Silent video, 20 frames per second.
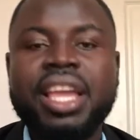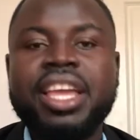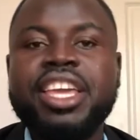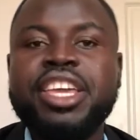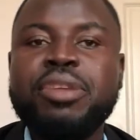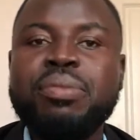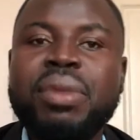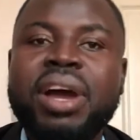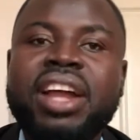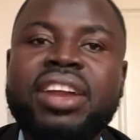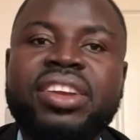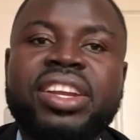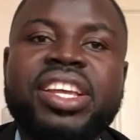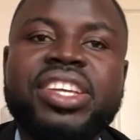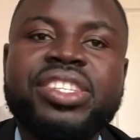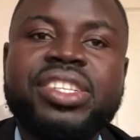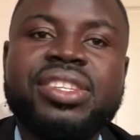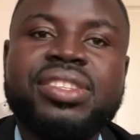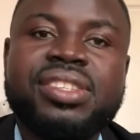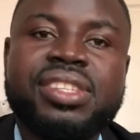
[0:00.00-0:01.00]
human
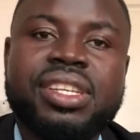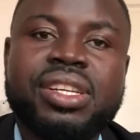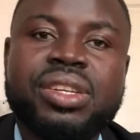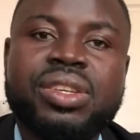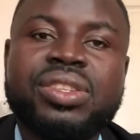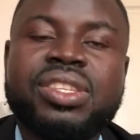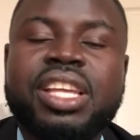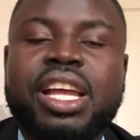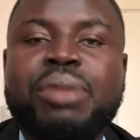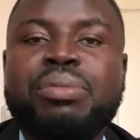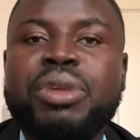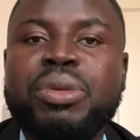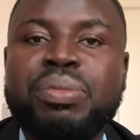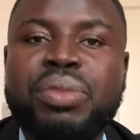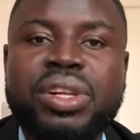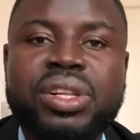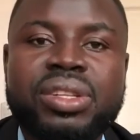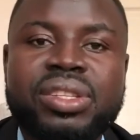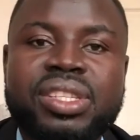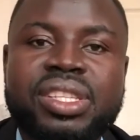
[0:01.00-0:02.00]
relation skills can be
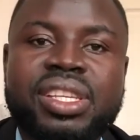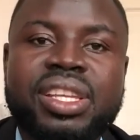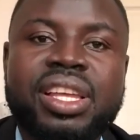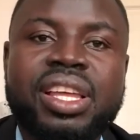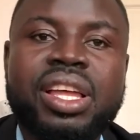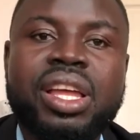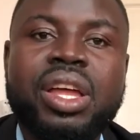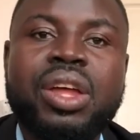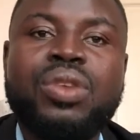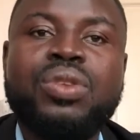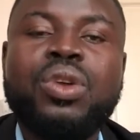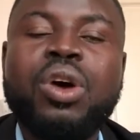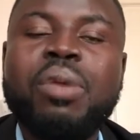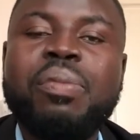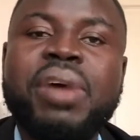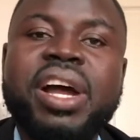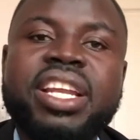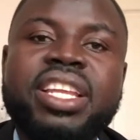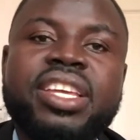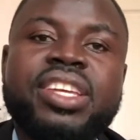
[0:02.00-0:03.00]
built.
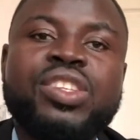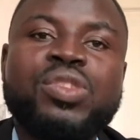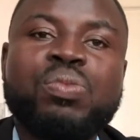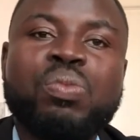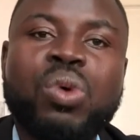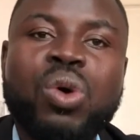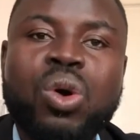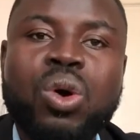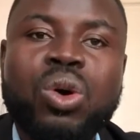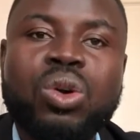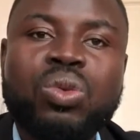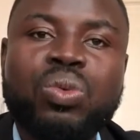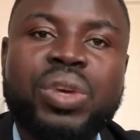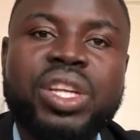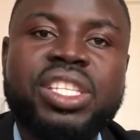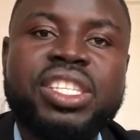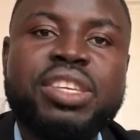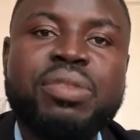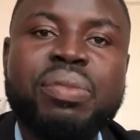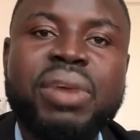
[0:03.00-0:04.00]
Nobody is born
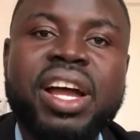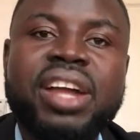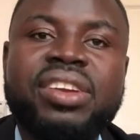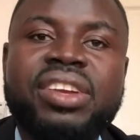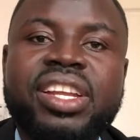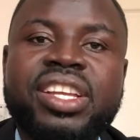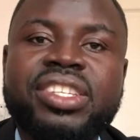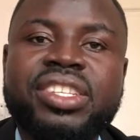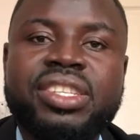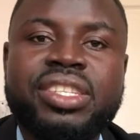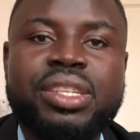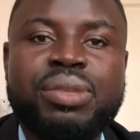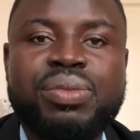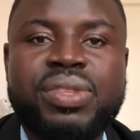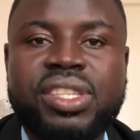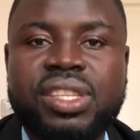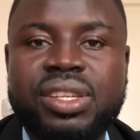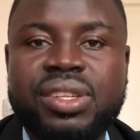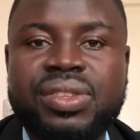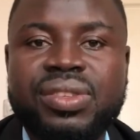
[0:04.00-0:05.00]
with human relationship
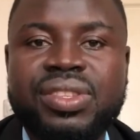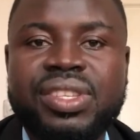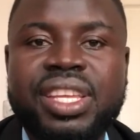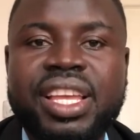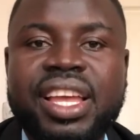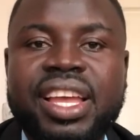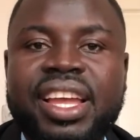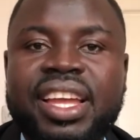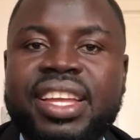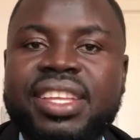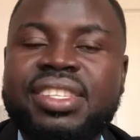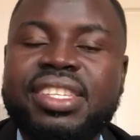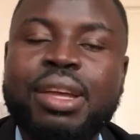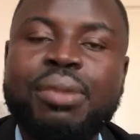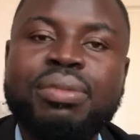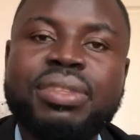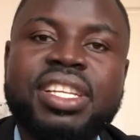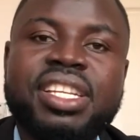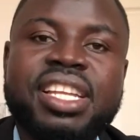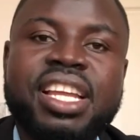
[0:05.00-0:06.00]
skills. It's
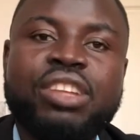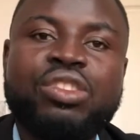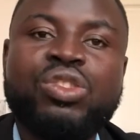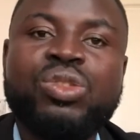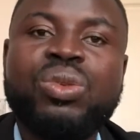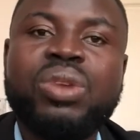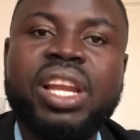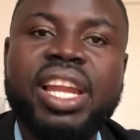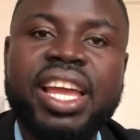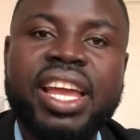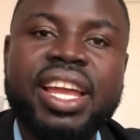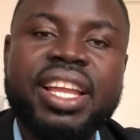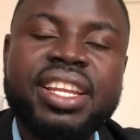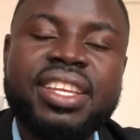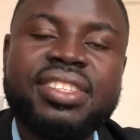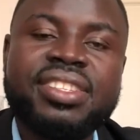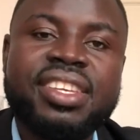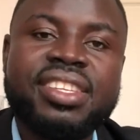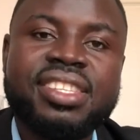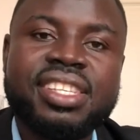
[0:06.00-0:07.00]
something that you learn.
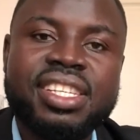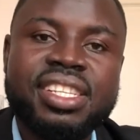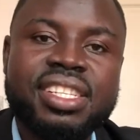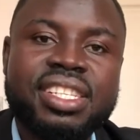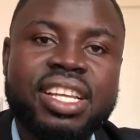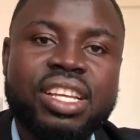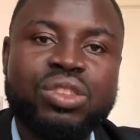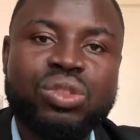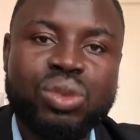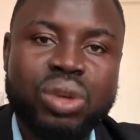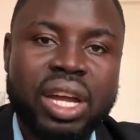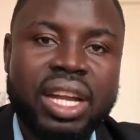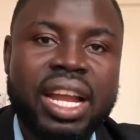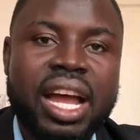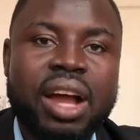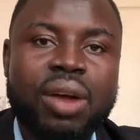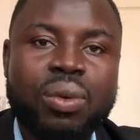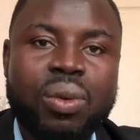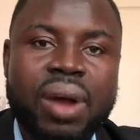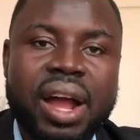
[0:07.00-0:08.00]
It's a skill that you can
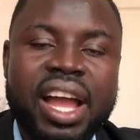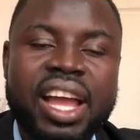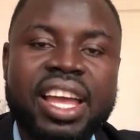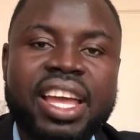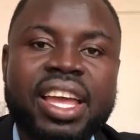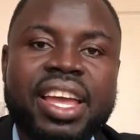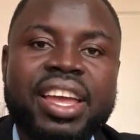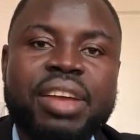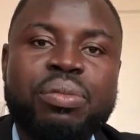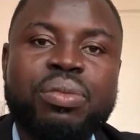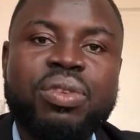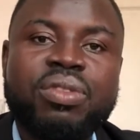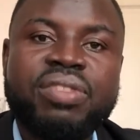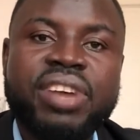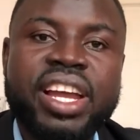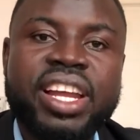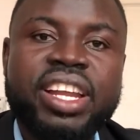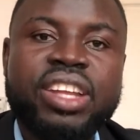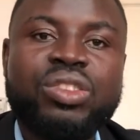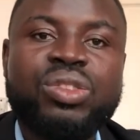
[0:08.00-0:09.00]
acquire,
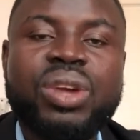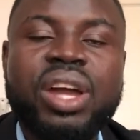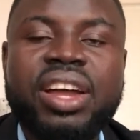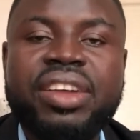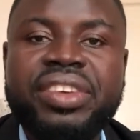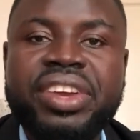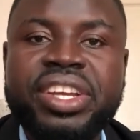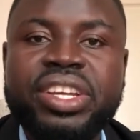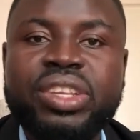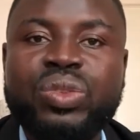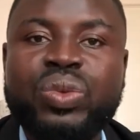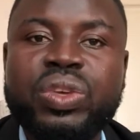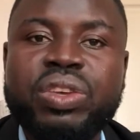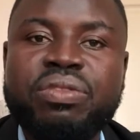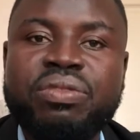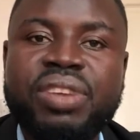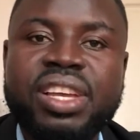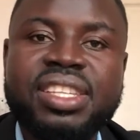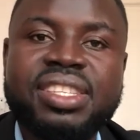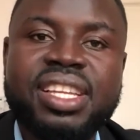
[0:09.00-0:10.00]
provided you are ready to
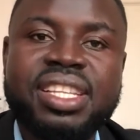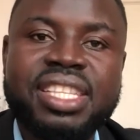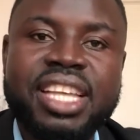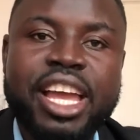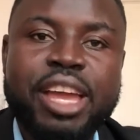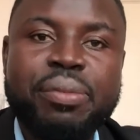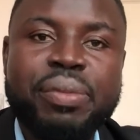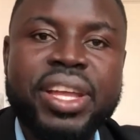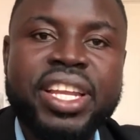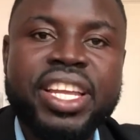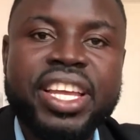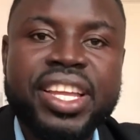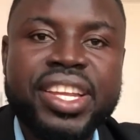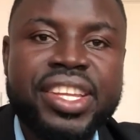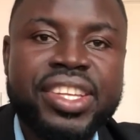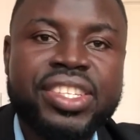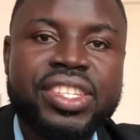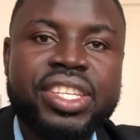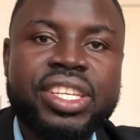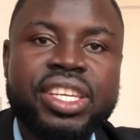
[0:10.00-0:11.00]
invest the time and
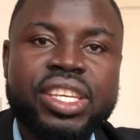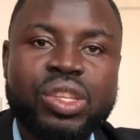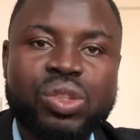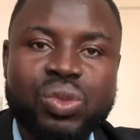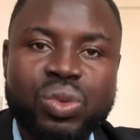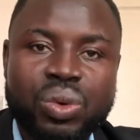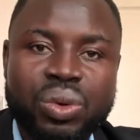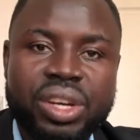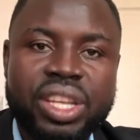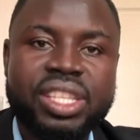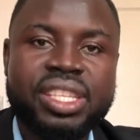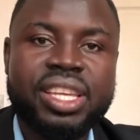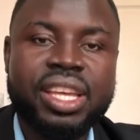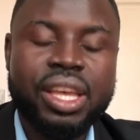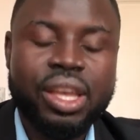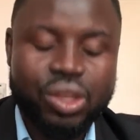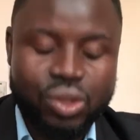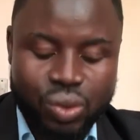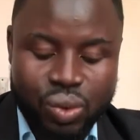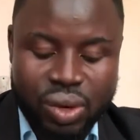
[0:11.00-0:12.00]
energy into it.
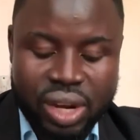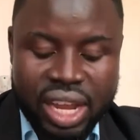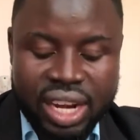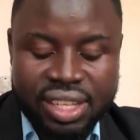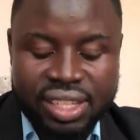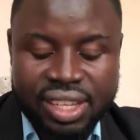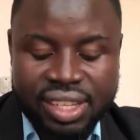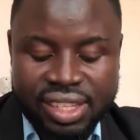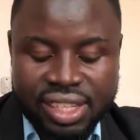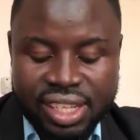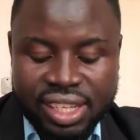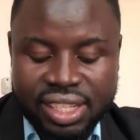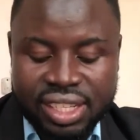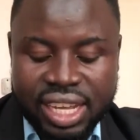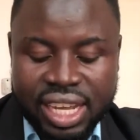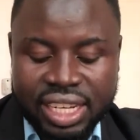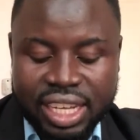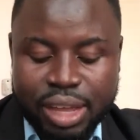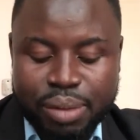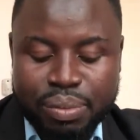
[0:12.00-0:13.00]
So that is a skill
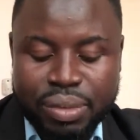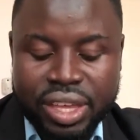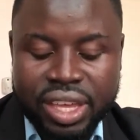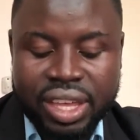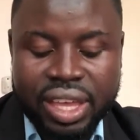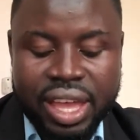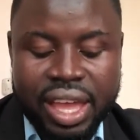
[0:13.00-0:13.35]
that can be